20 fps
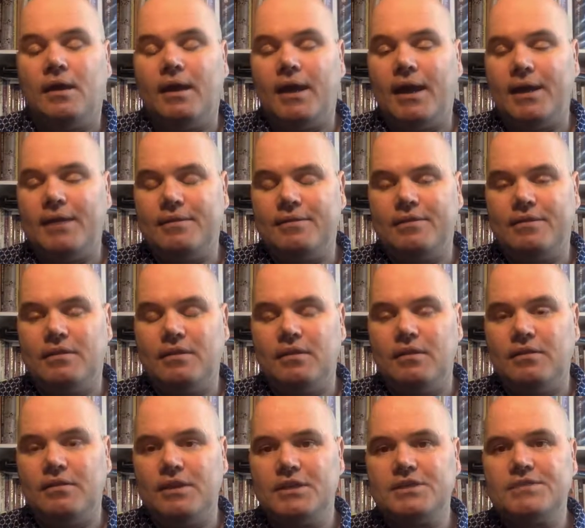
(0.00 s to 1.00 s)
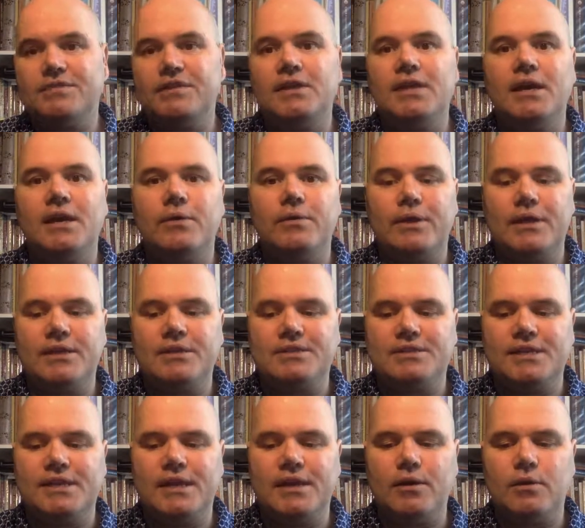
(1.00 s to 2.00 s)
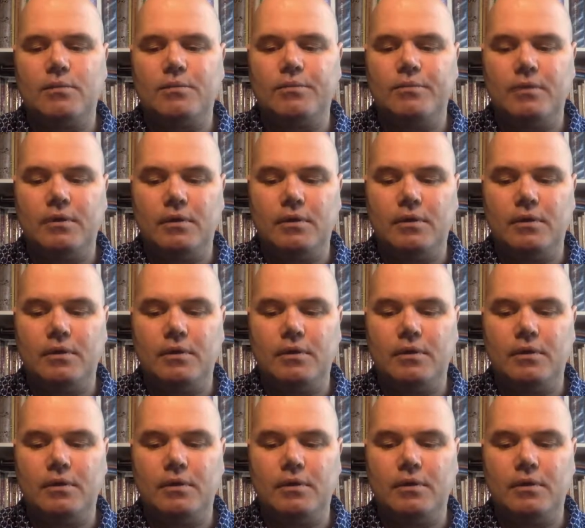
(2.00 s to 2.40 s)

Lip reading: And this video is to help